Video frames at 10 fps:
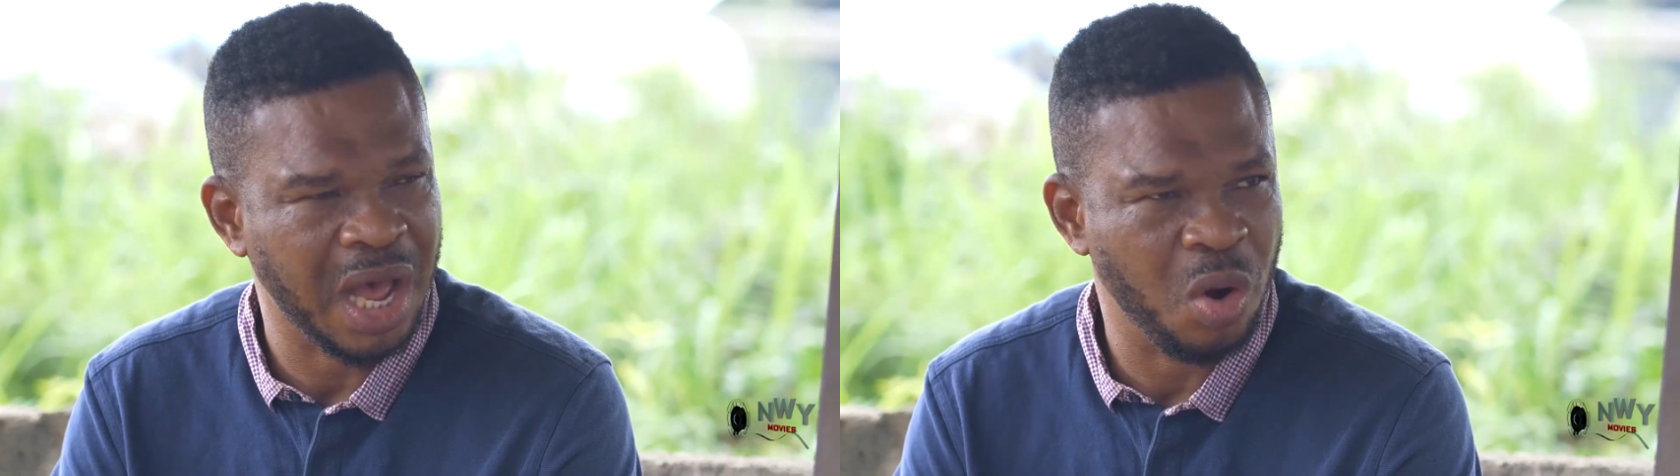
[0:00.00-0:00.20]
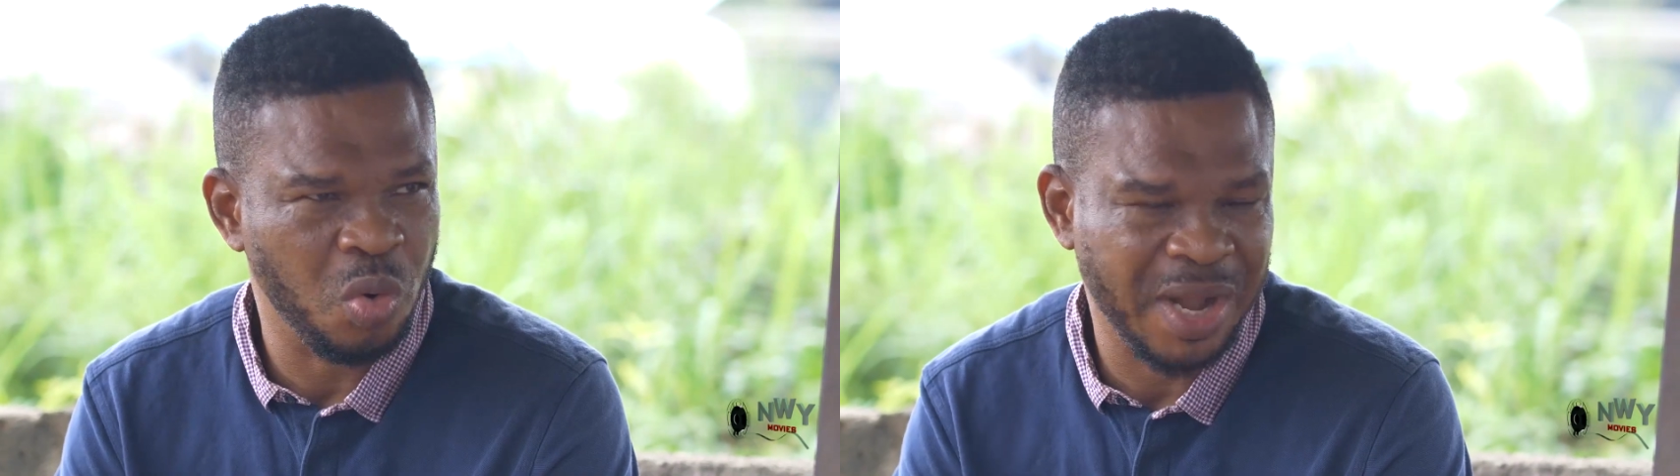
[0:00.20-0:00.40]

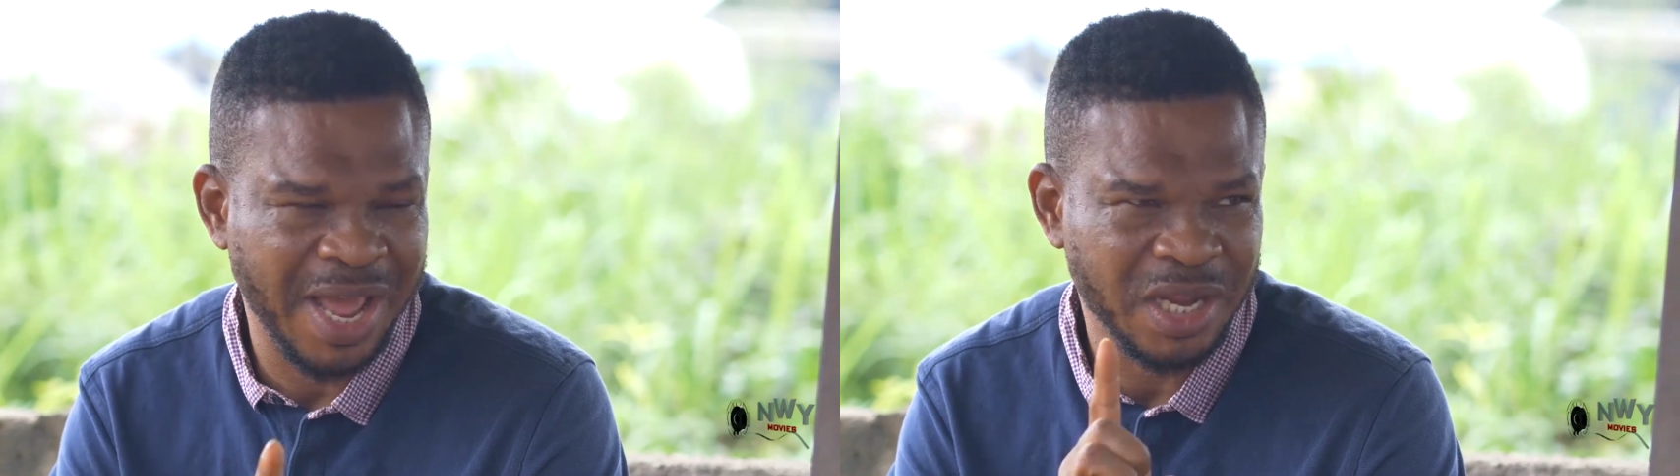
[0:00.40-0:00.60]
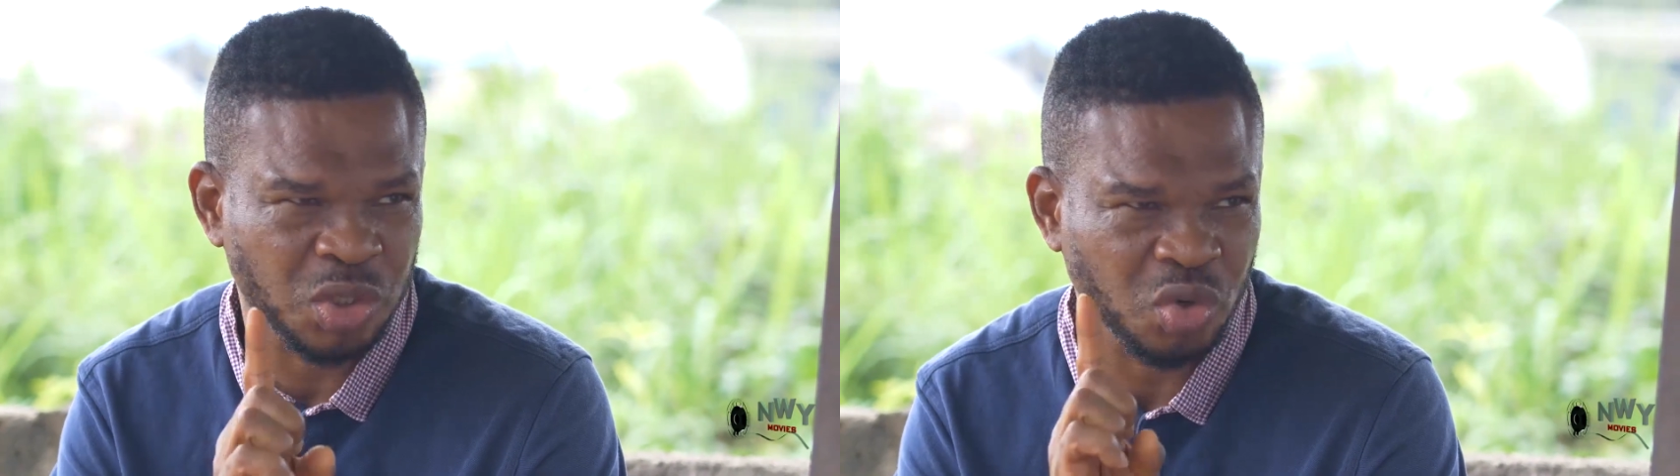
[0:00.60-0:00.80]
I would
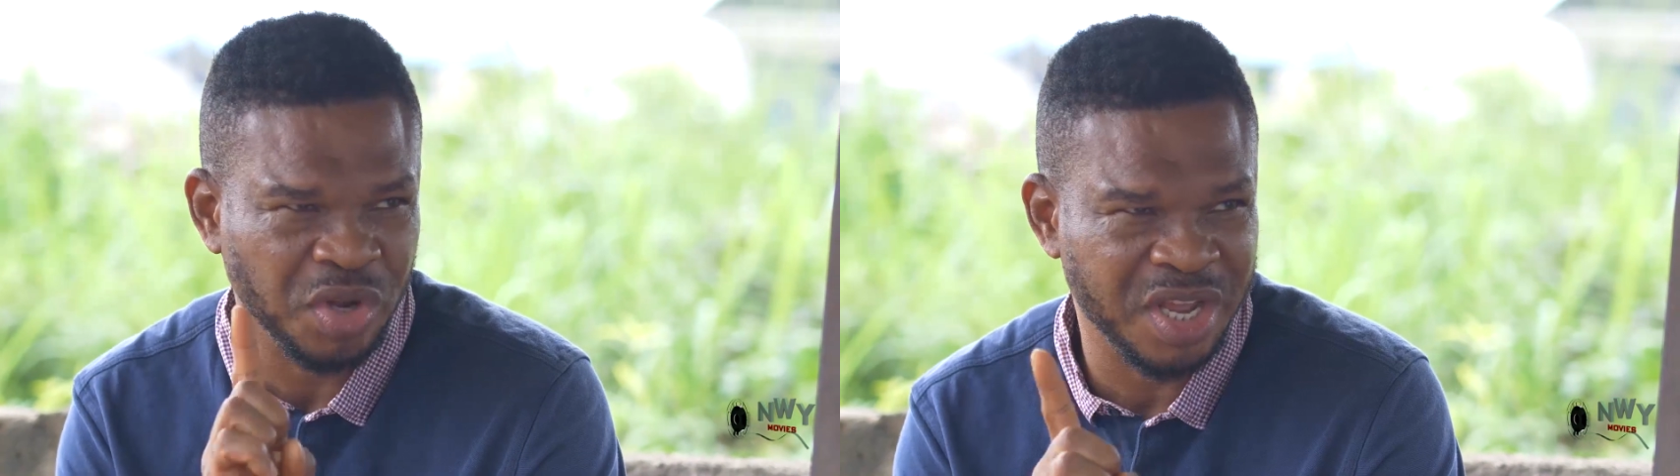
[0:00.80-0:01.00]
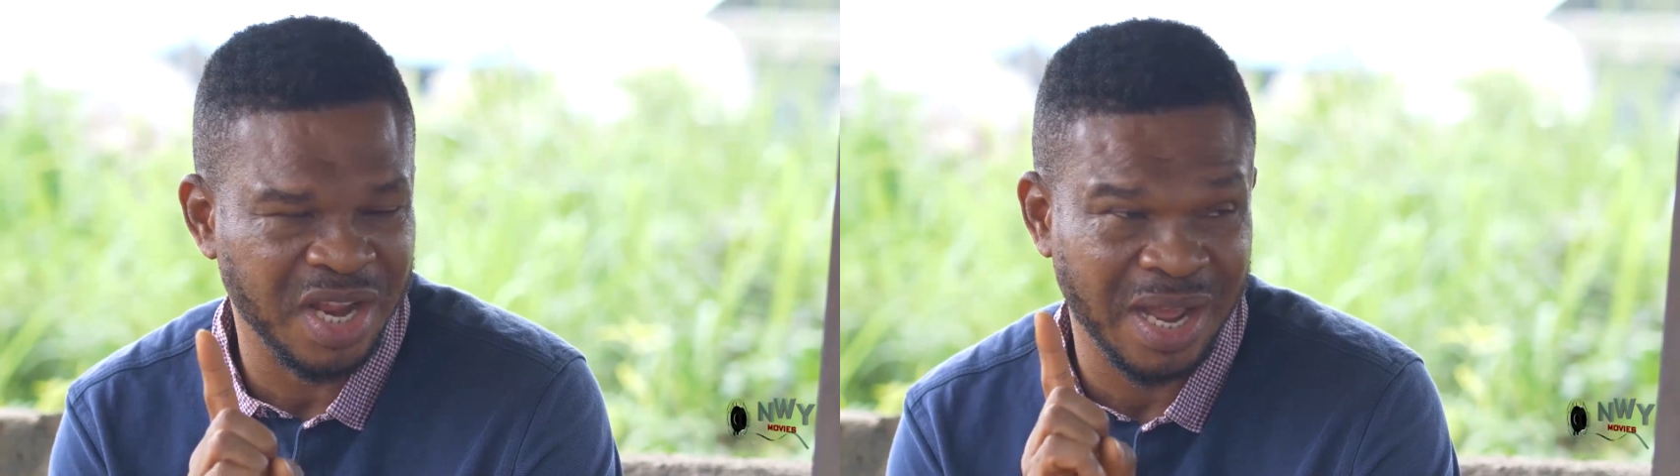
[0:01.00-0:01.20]
like to
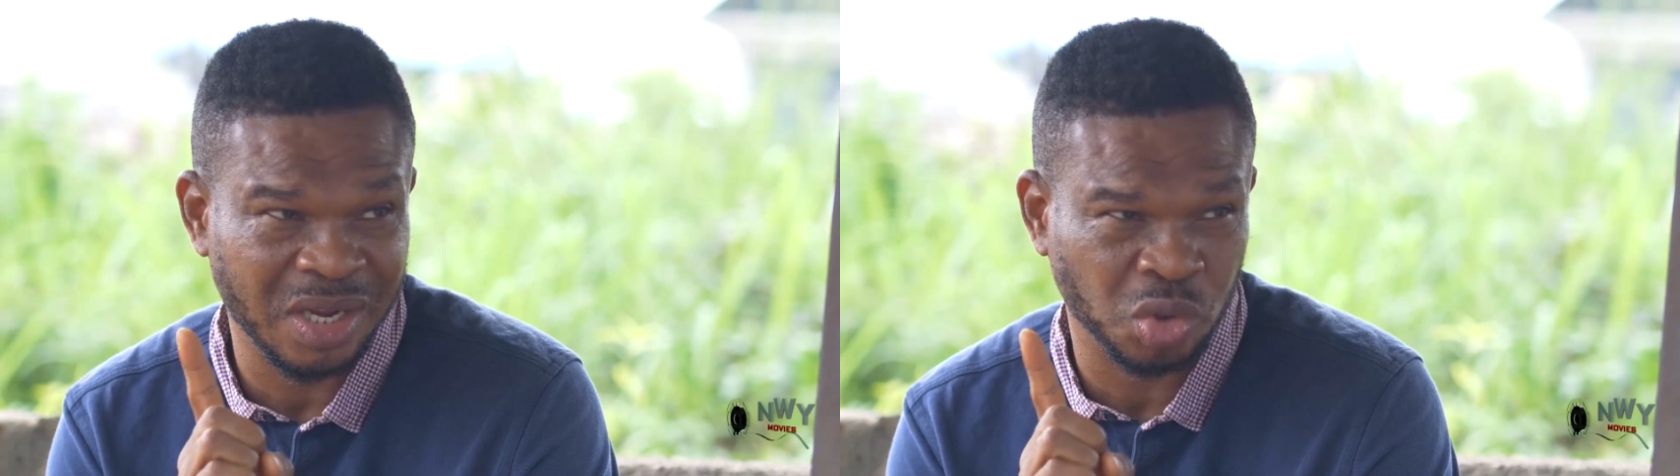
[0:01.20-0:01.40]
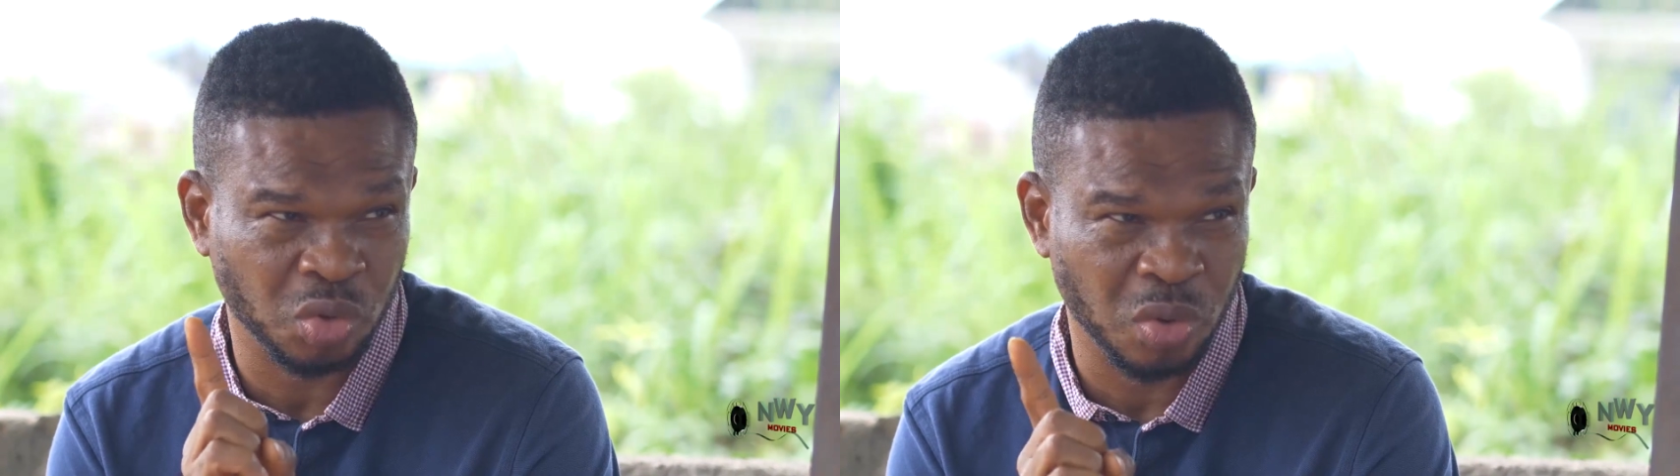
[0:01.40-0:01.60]
hear
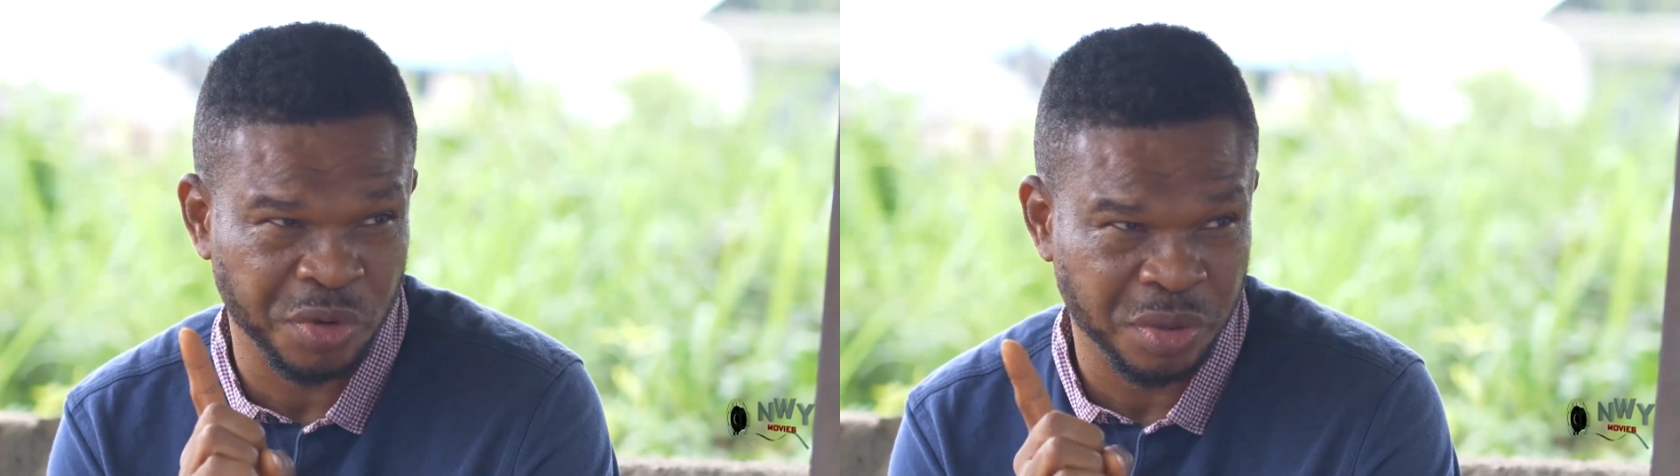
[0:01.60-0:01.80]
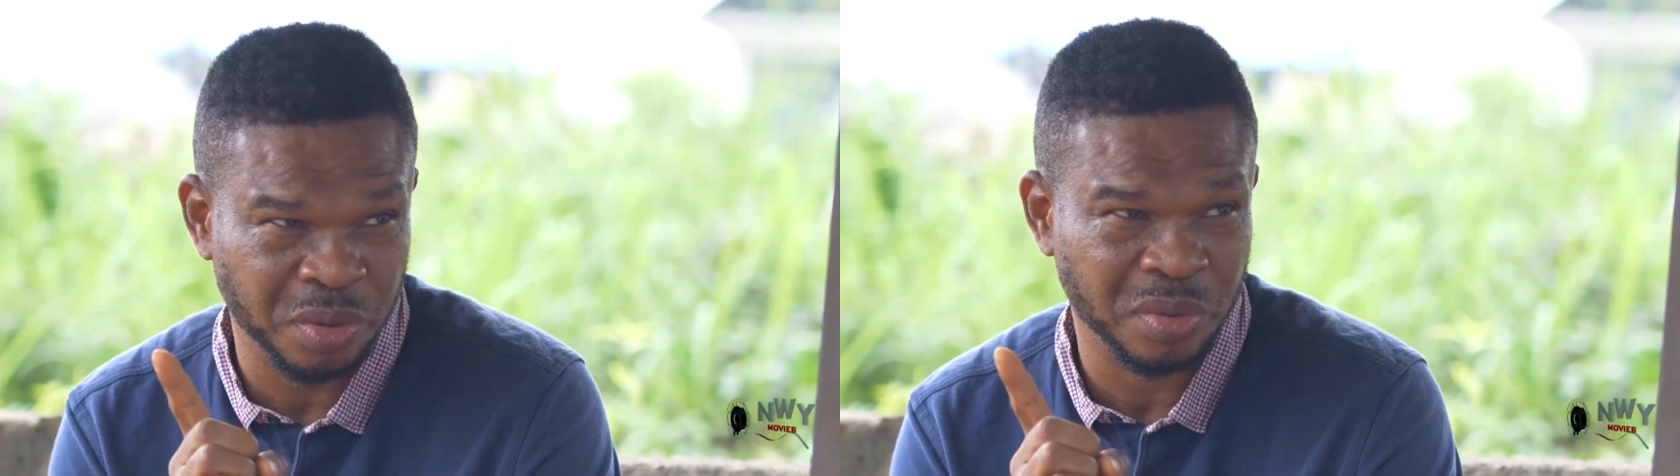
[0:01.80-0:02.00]
that
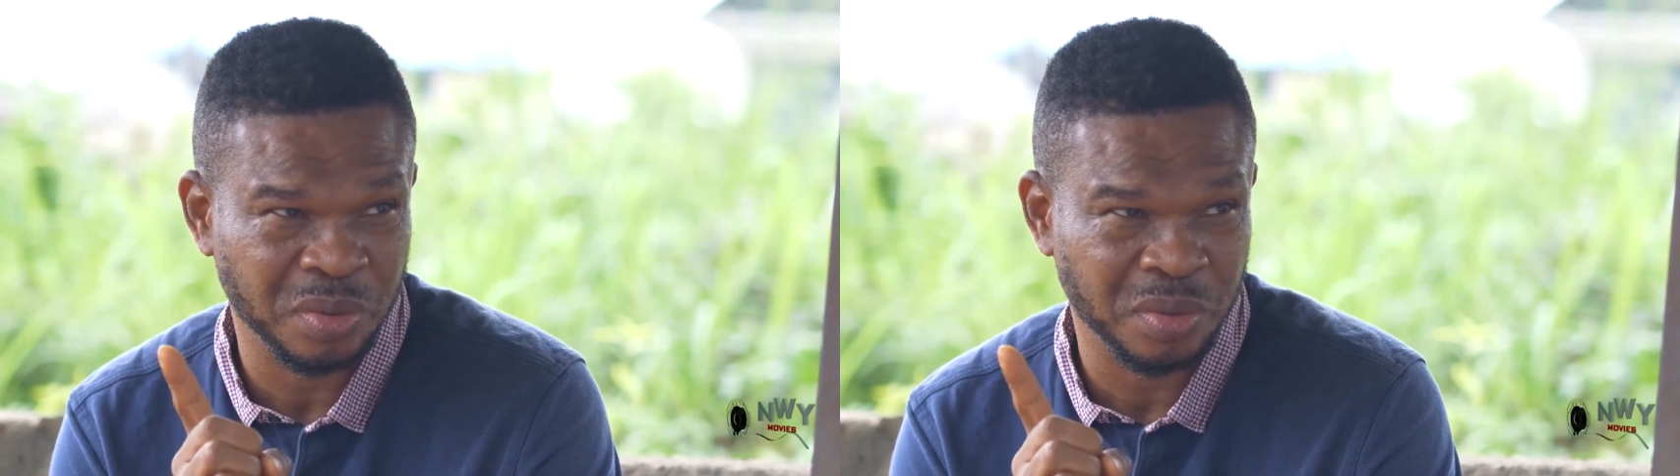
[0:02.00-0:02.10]
story.